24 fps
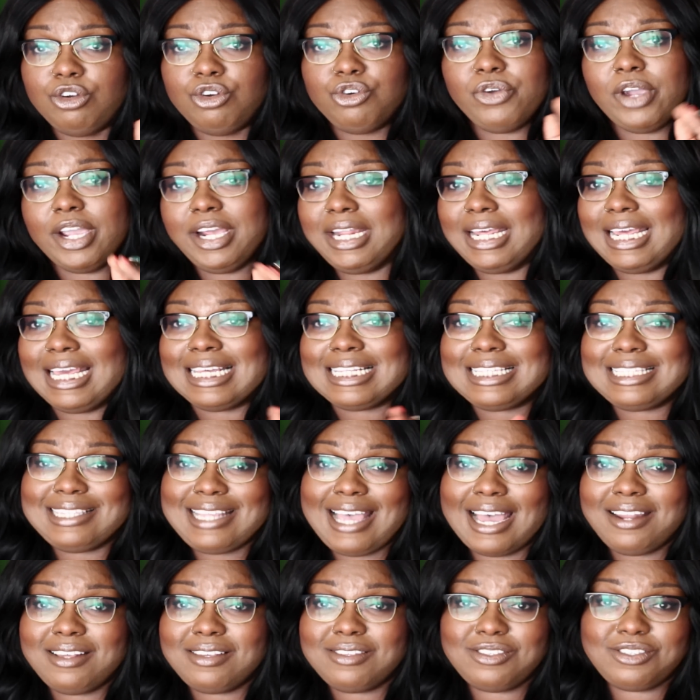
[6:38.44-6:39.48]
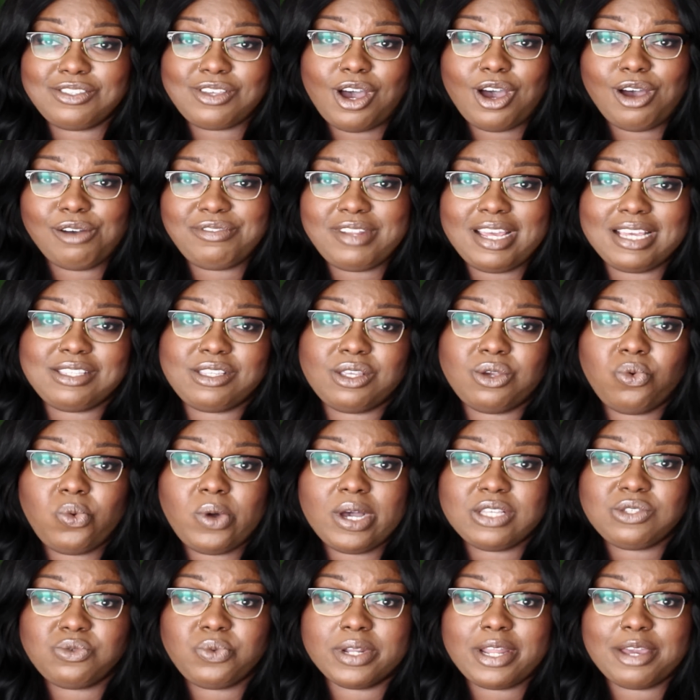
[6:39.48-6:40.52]
Granted, it's not as soft as it
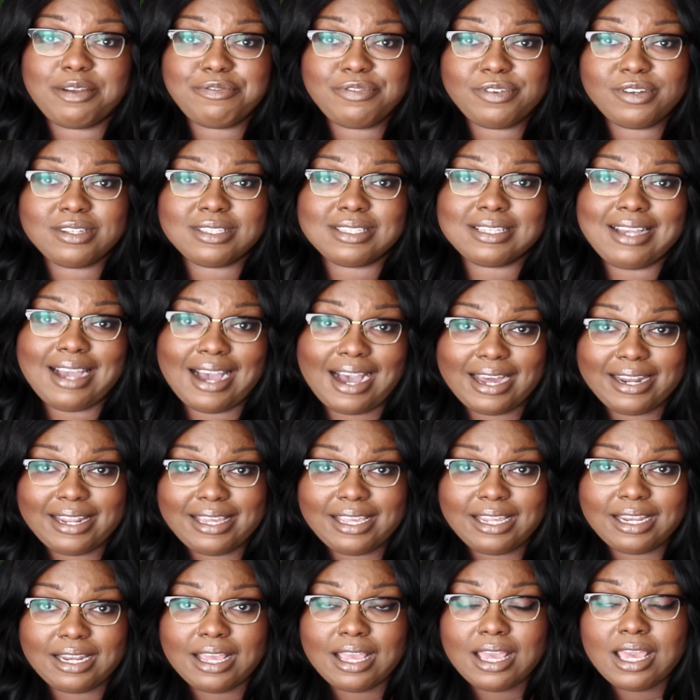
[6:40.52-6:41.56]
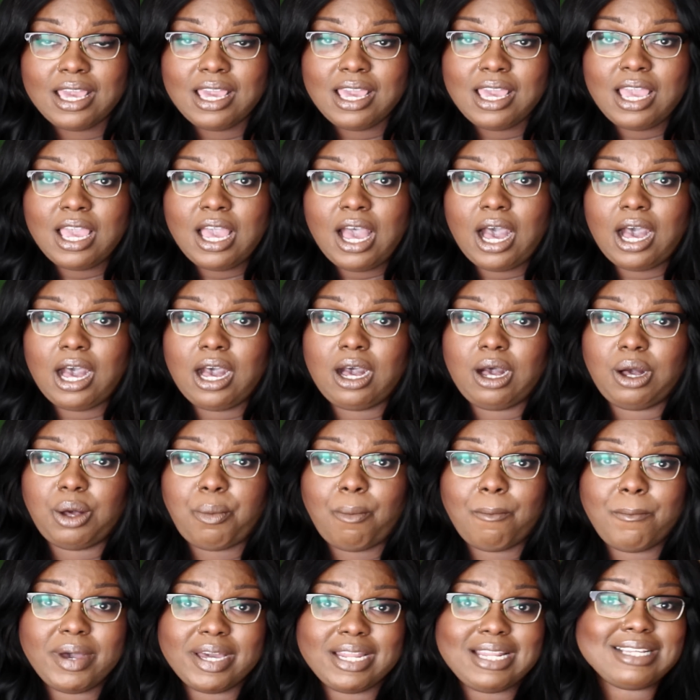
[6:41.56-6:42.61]
was when I first got it,
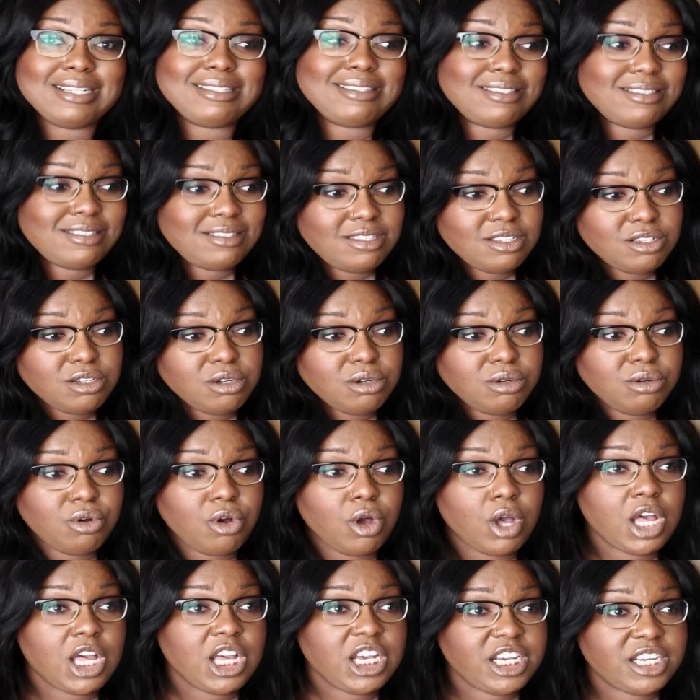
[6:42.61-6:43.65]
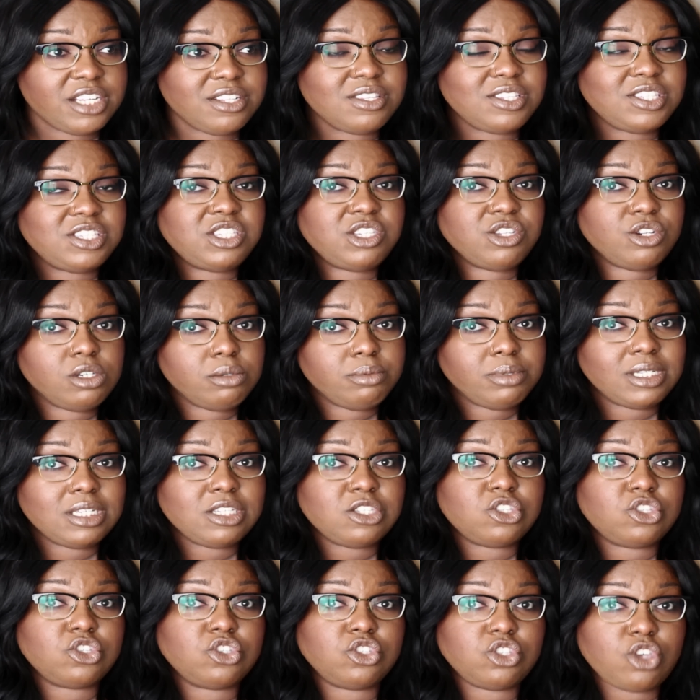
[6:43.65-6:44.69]
but it's still considerably
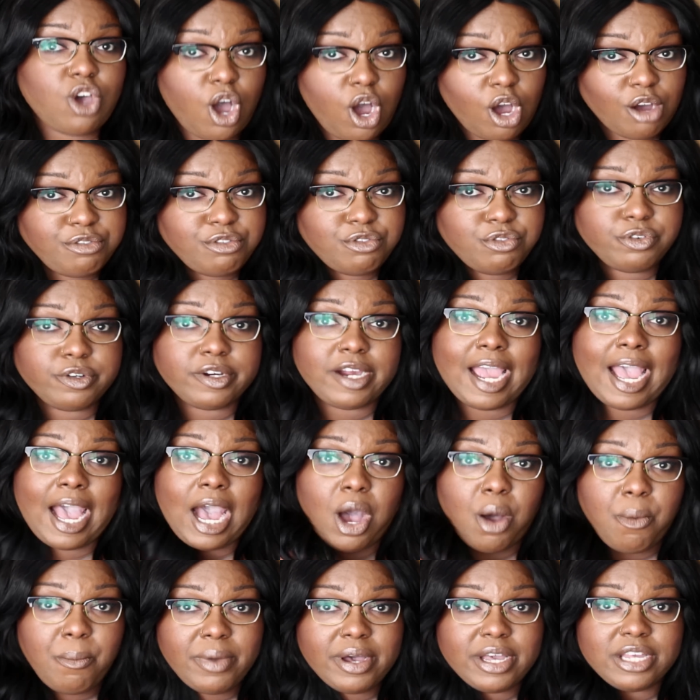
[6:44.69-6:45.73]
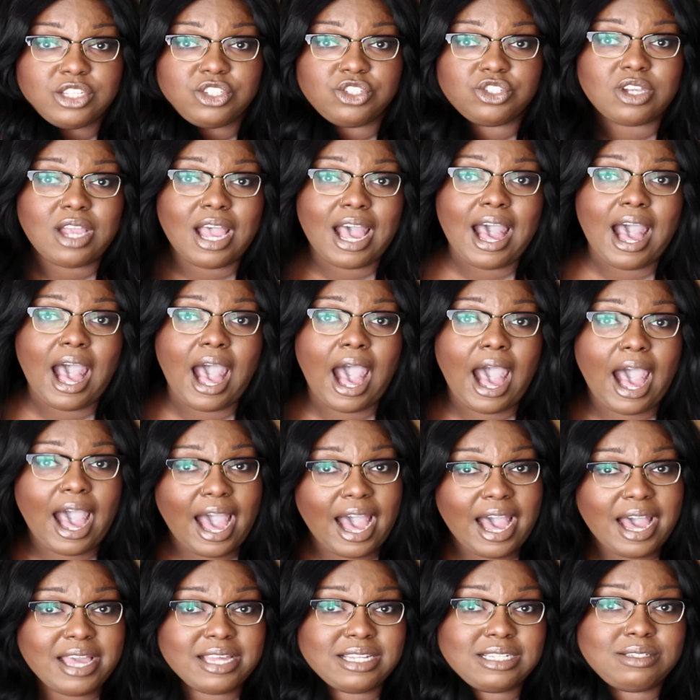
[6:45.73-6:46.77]
soft for how much
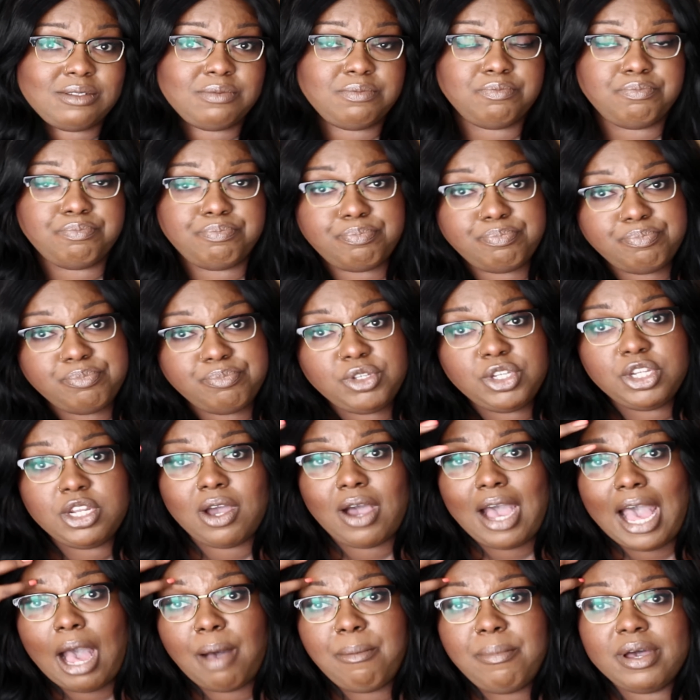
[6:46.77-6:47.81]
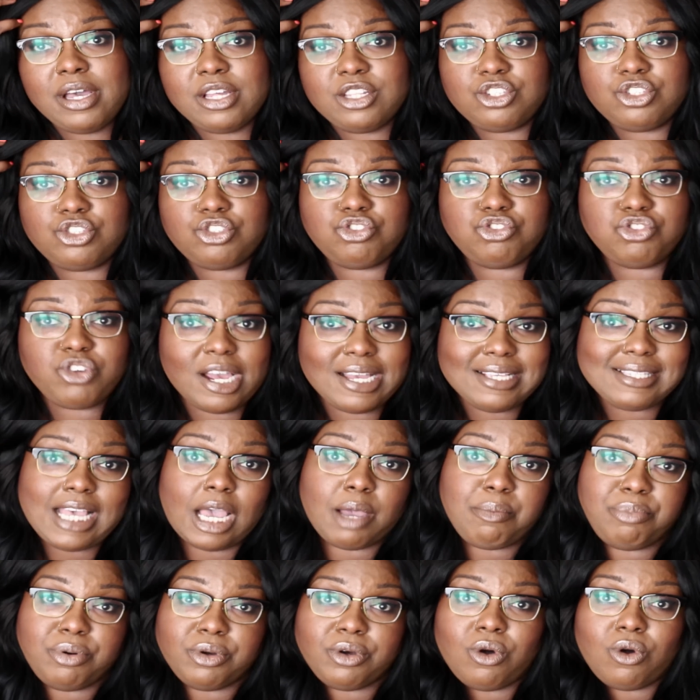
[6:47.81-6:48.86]
how much stress
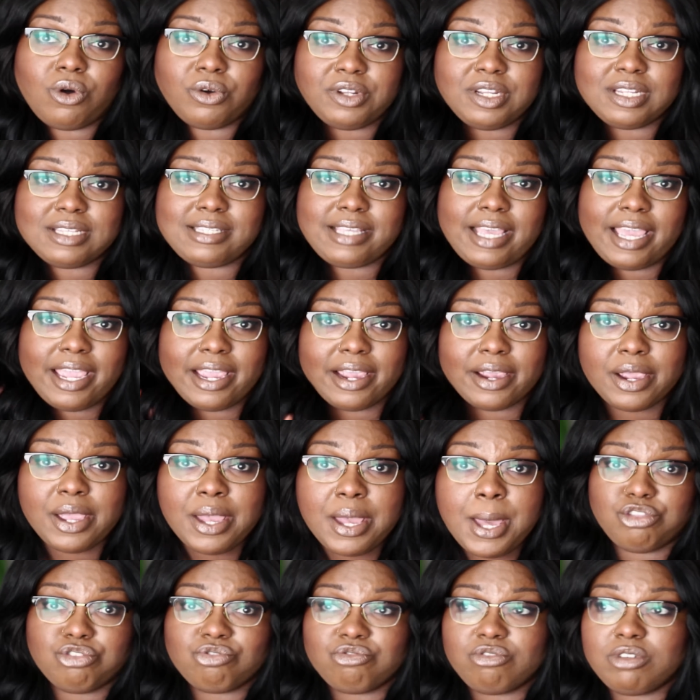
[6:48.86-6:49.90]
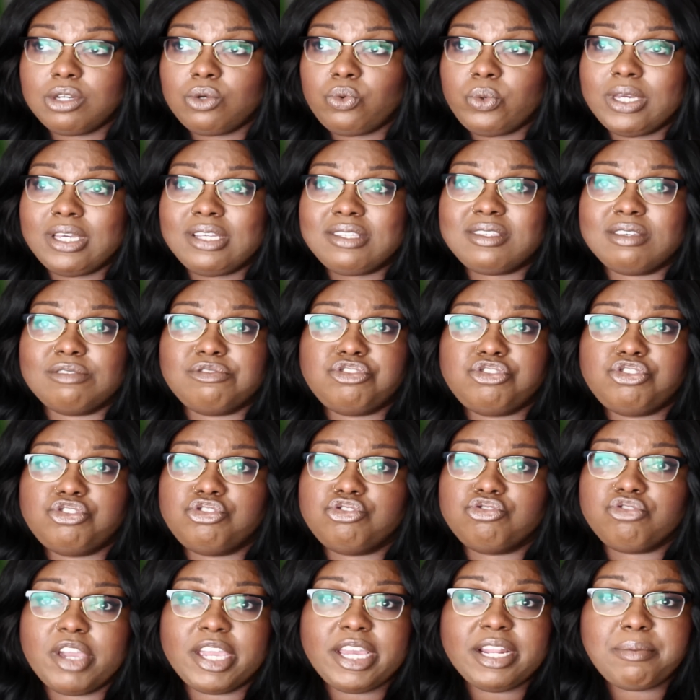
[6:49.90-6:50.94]
I put on this hair. 3 weeks of
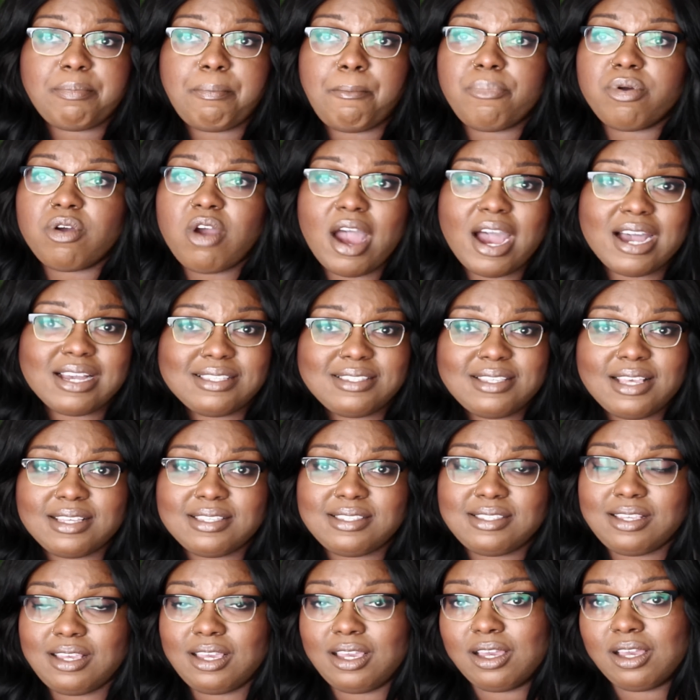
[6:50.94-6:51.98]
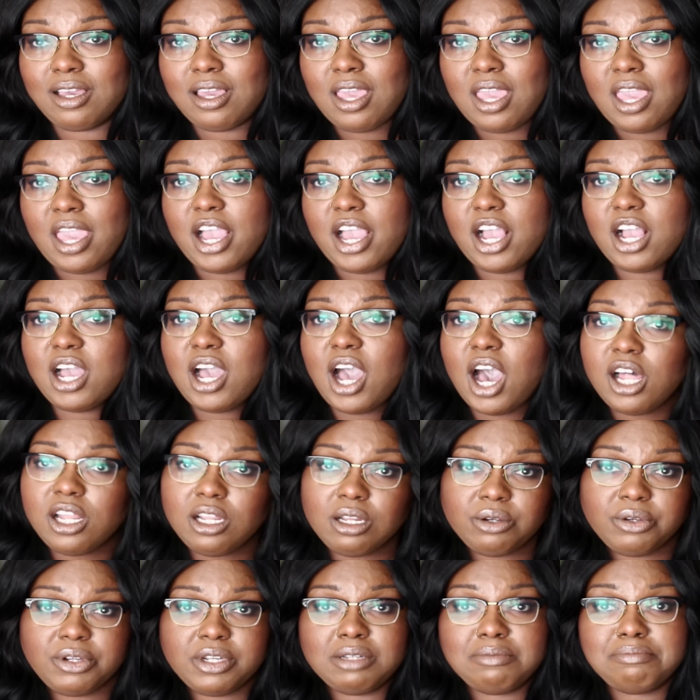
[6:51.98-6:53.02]
straight processing,
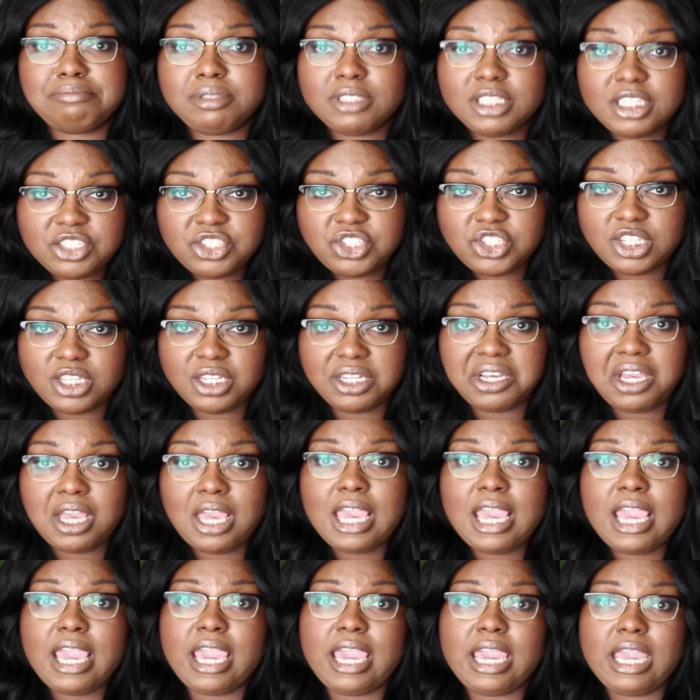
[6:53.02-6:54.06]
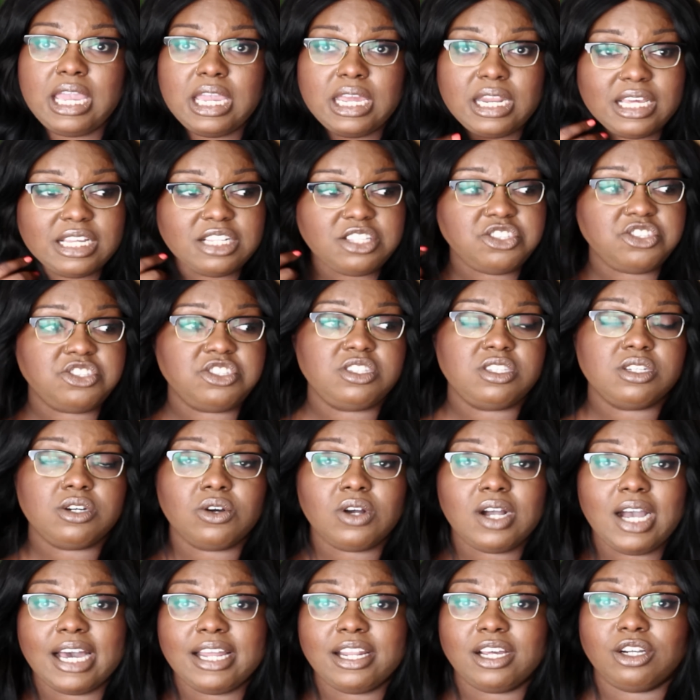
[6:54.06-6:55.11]
coloring, bleaching, and it's
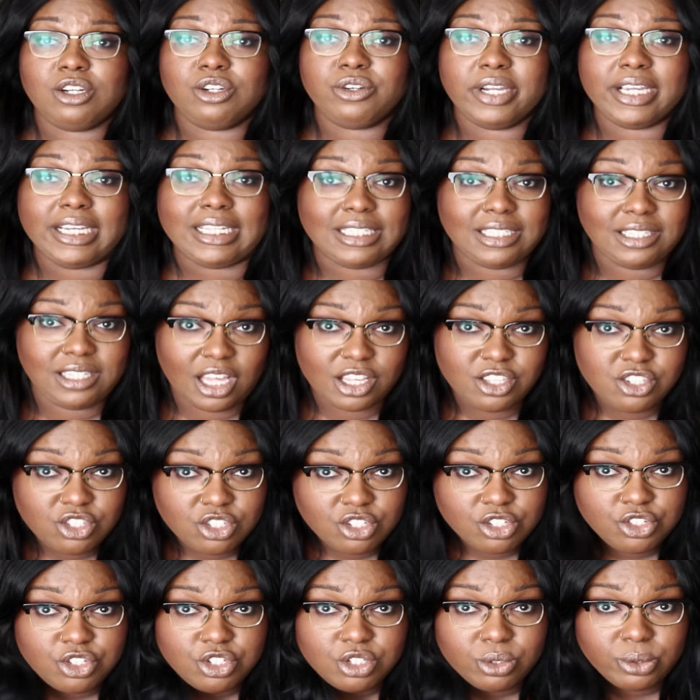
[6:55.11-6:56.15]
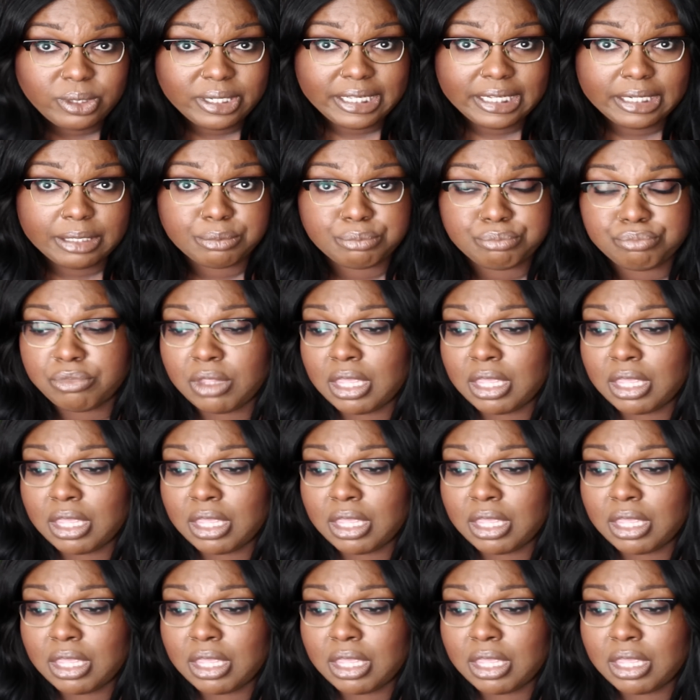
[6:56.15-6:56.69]
still got a great luster to it.